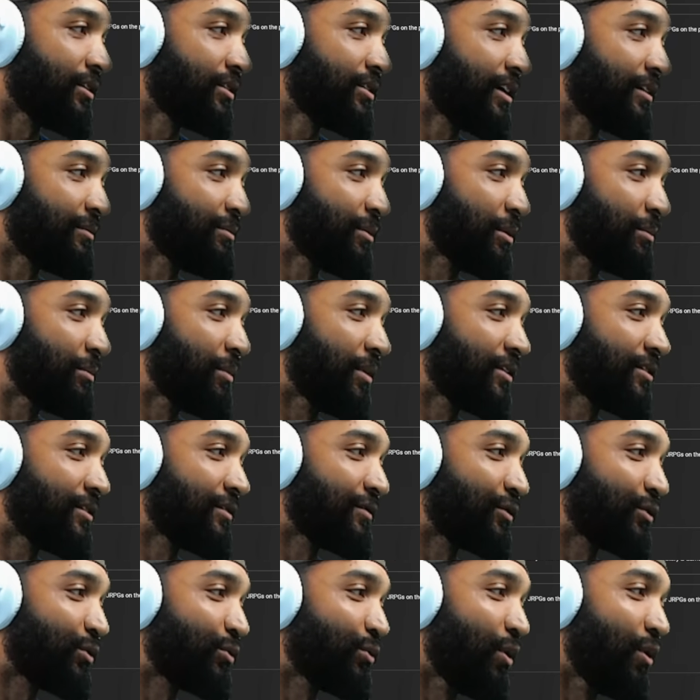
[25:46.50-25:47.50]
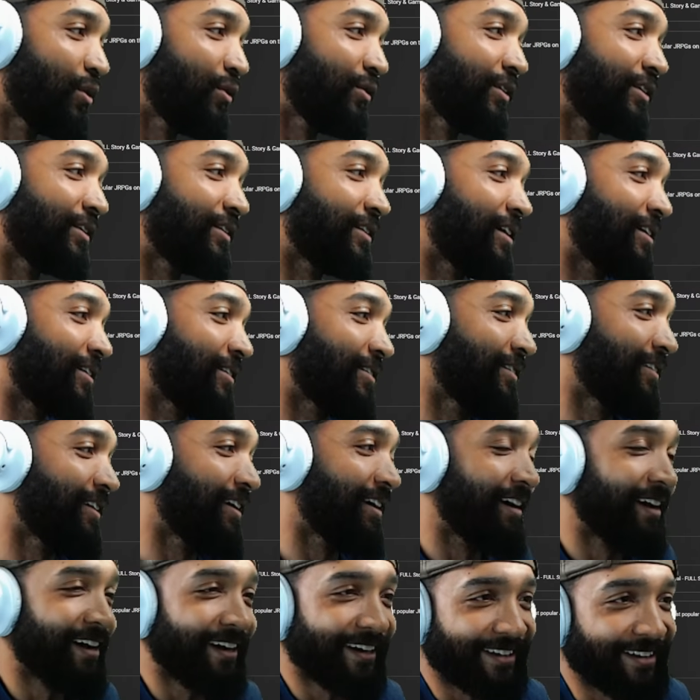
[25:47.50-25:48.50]
saved me a bunch of scrolling, not gonna lie.
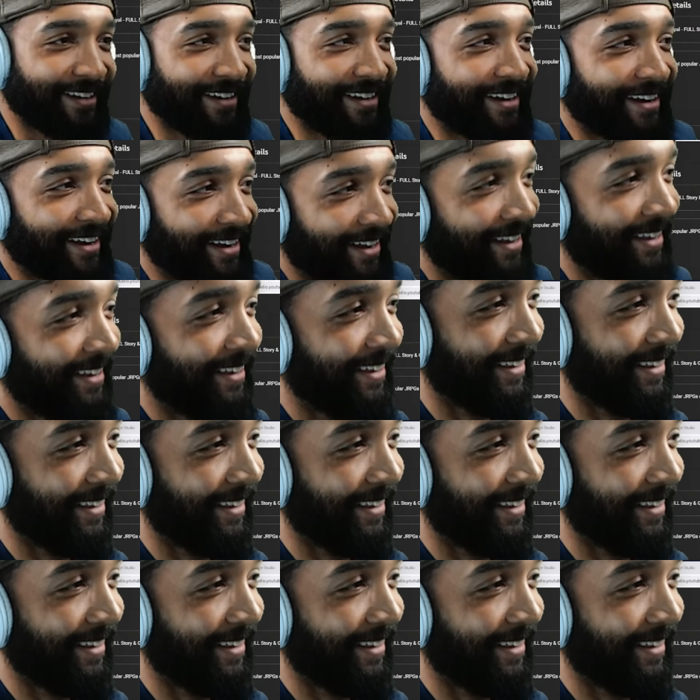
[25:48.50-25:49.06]
Heck yeah.